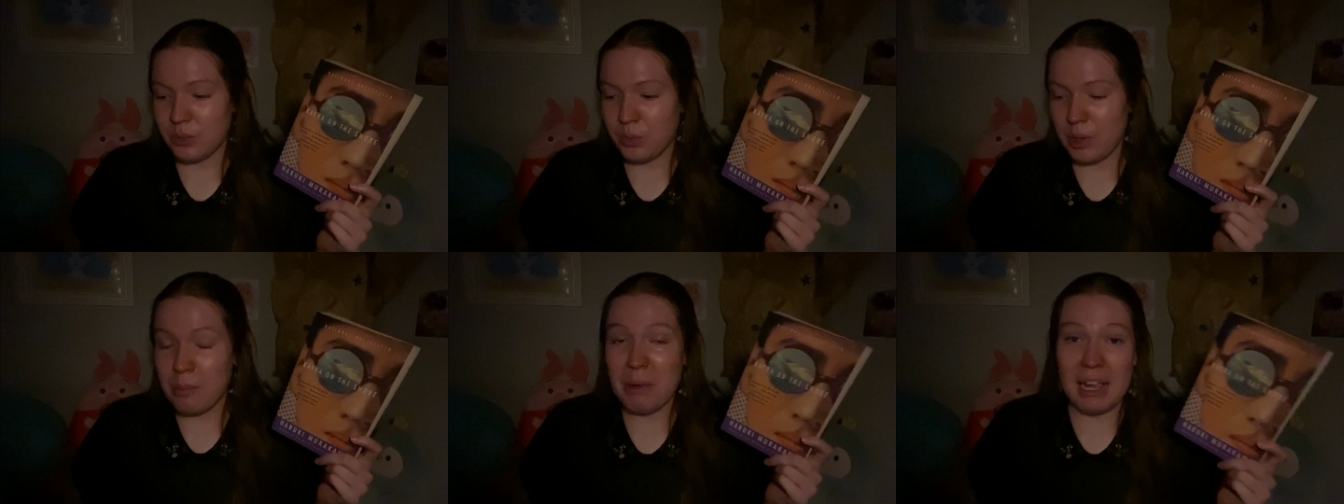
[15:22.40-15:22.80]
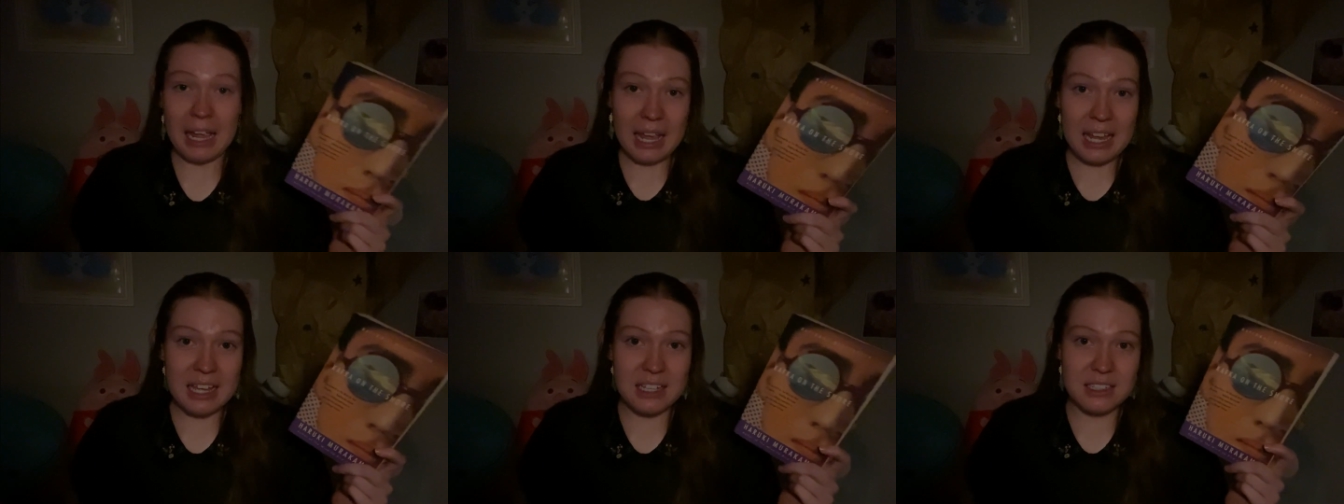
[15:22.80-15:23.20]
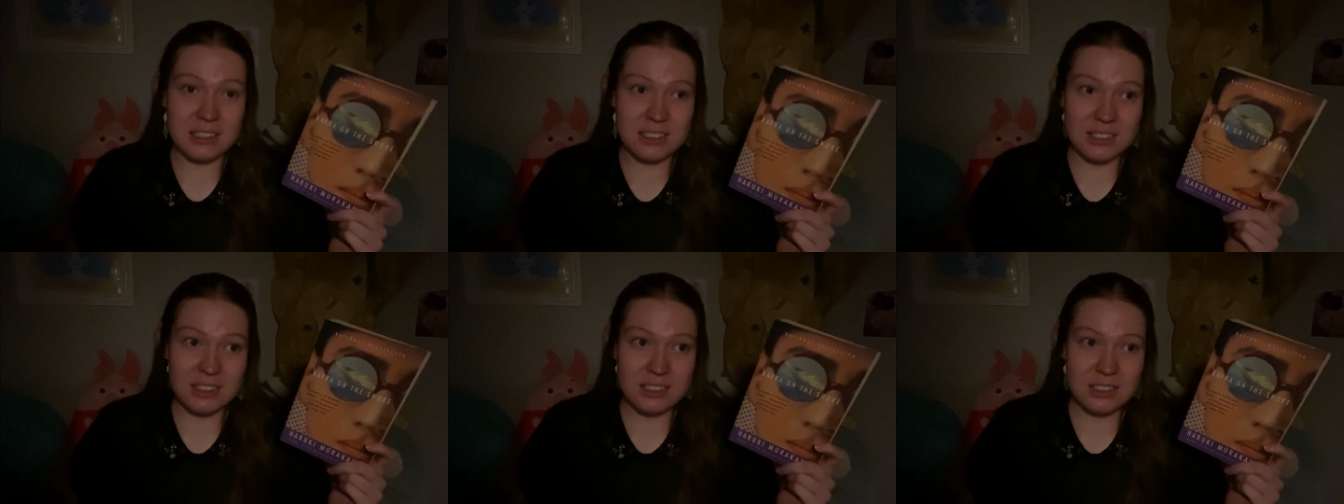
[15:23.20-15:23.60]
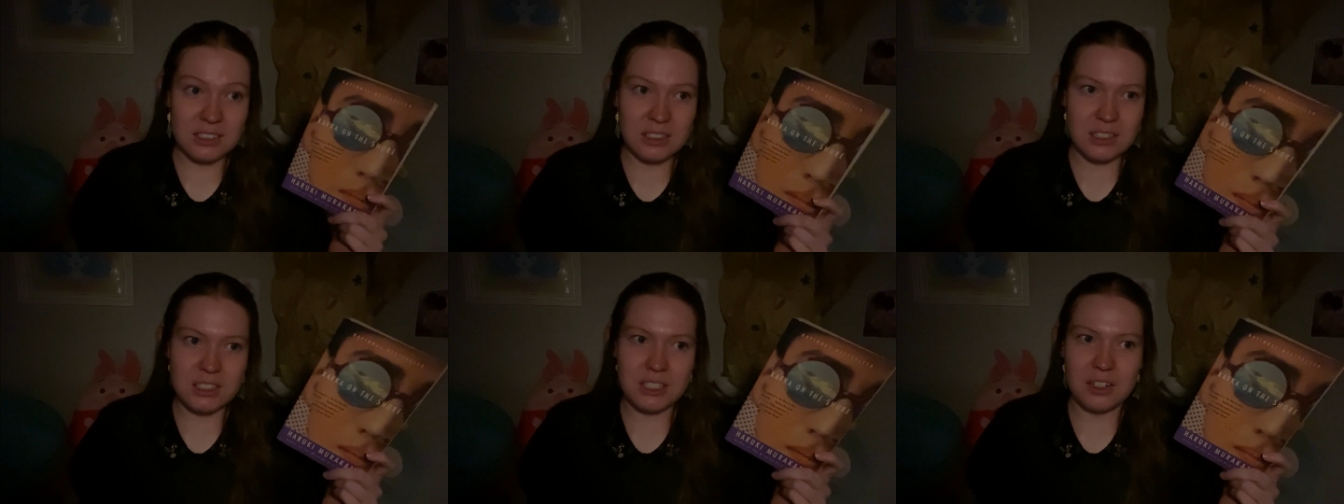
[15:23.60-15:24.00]
in my hands
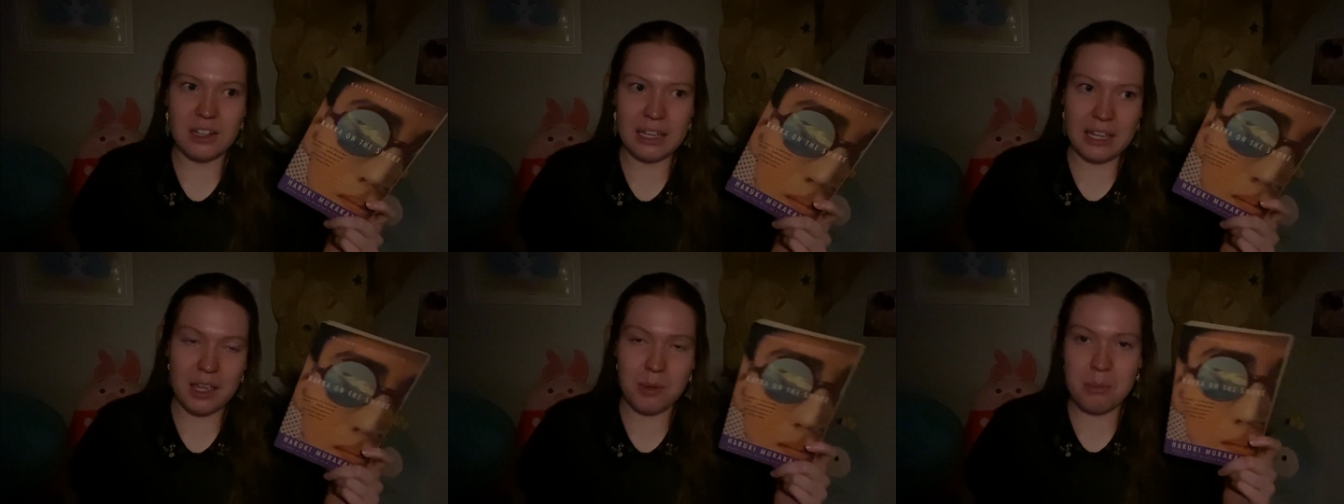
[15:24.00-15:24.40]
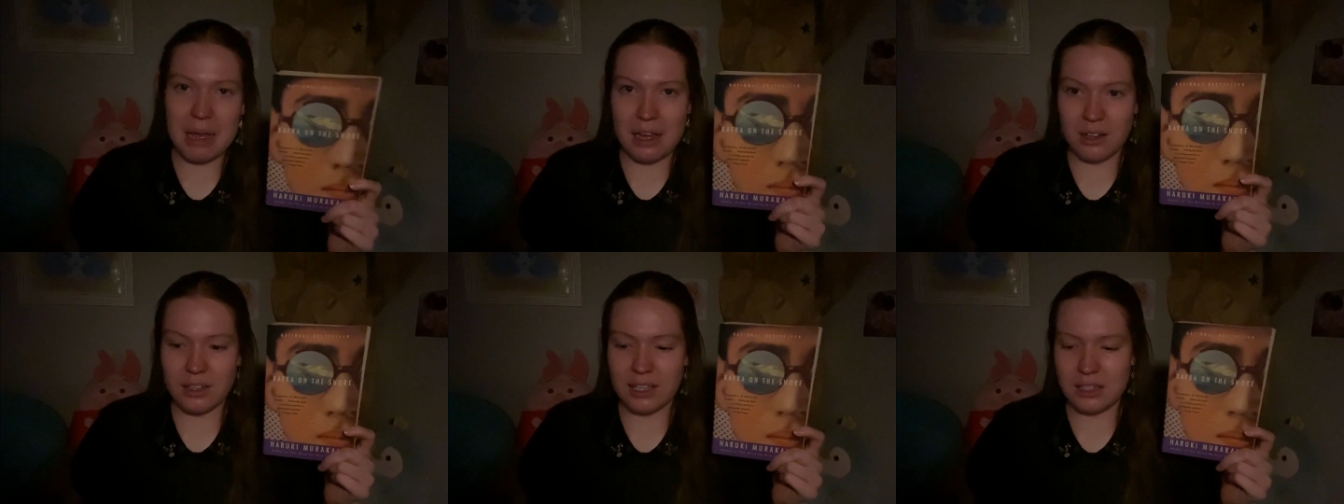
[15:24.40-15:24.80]
until I came back